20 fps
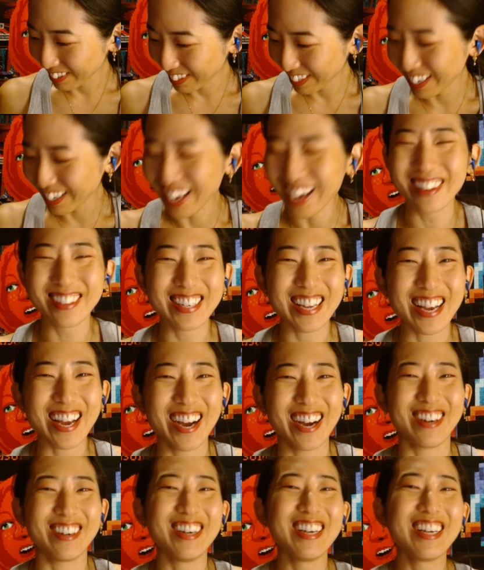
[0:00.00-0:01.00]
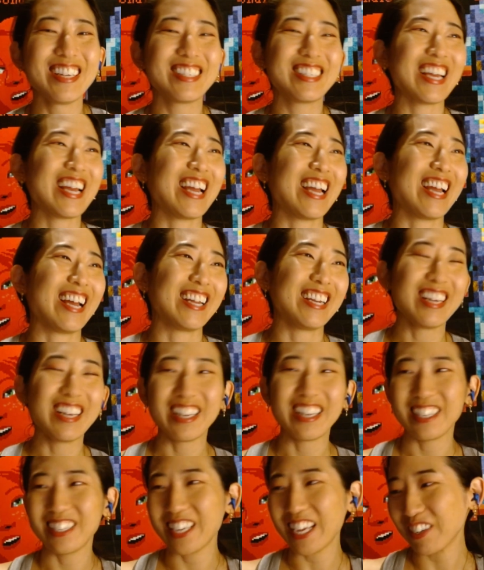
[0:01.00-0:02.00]
Oh no, Dan,
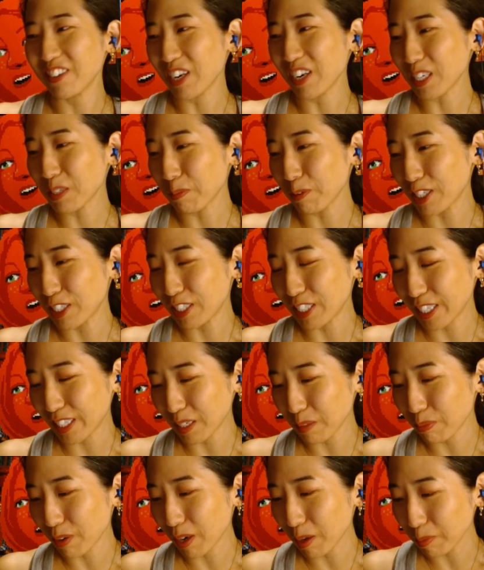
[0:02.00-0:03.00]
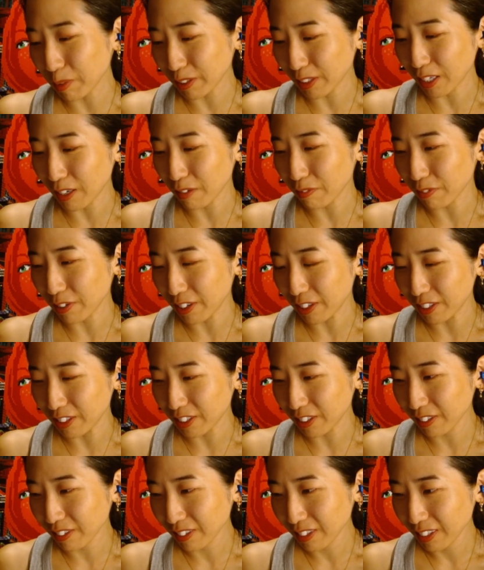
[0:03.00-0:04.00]
you're not supposed to say that in public that I fired
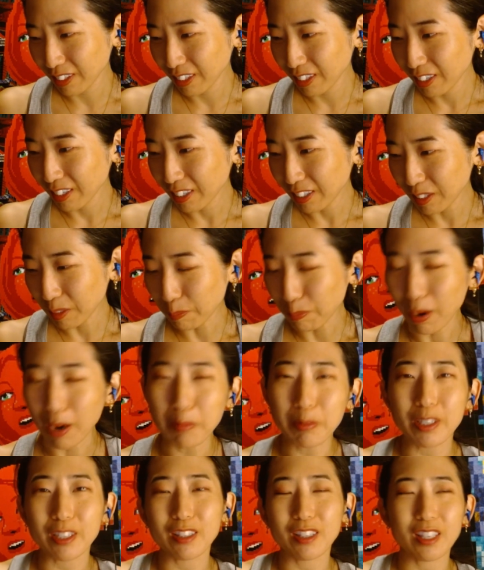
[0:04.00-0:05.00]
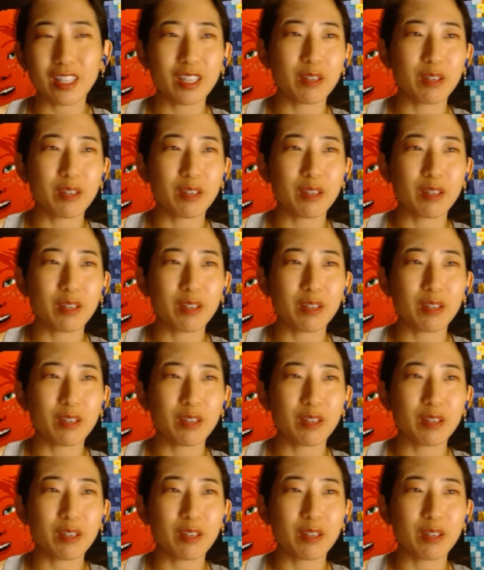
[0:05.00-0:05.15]
you. The public thing